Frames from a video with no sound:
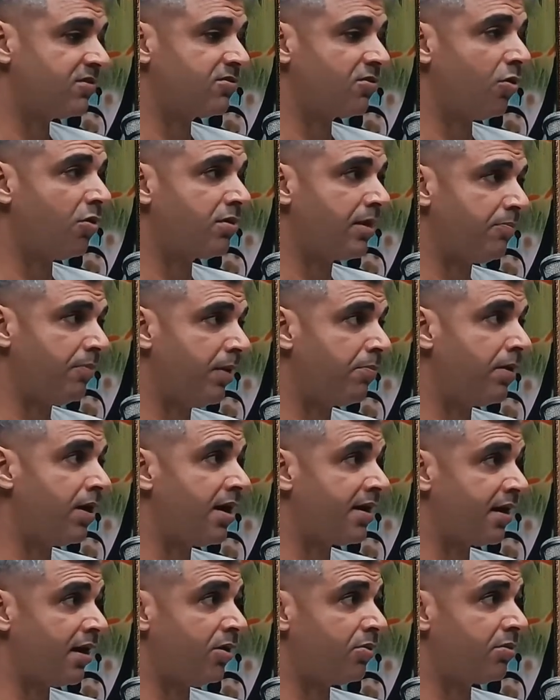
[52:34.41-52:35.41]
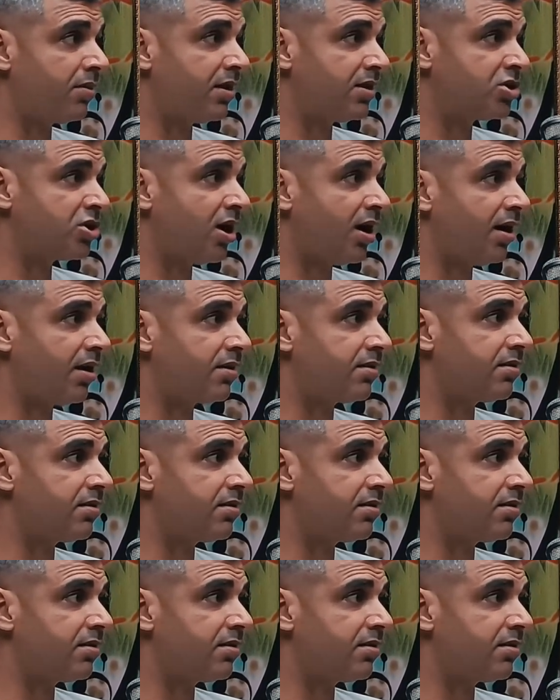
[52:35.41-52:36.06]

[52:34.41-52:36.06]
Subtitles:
all the people around the child.